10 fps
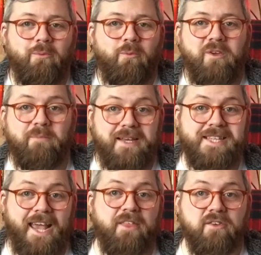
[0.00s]
we've been
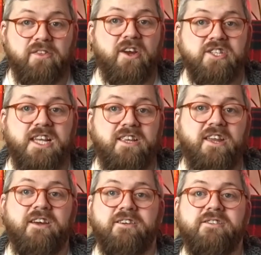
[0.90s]
together 13
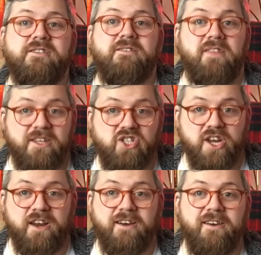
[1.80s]
years this
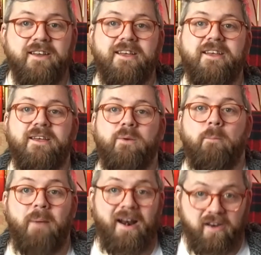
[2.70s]
year,
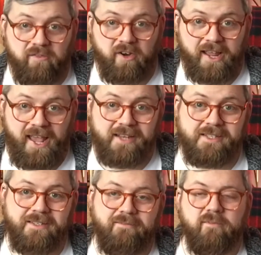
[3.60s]
married for
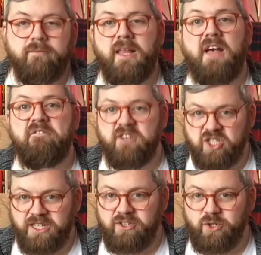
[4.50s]
eight,
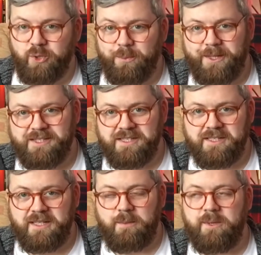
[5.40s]
officially two because of the
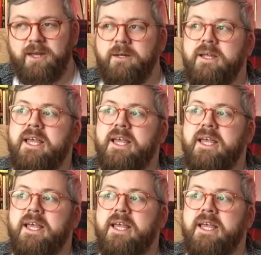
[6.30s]
leap year.